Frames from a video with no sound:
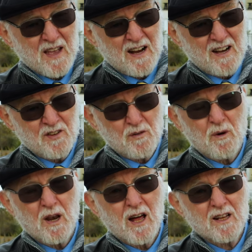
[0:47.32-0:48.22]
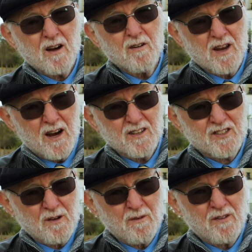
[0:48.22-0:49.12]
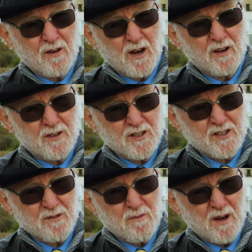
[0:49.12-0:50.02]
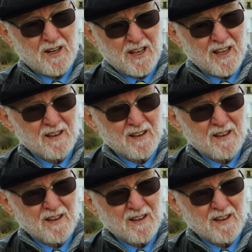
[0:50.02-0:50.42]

I thought, well, I'll go and ask him if he'll loan us some money.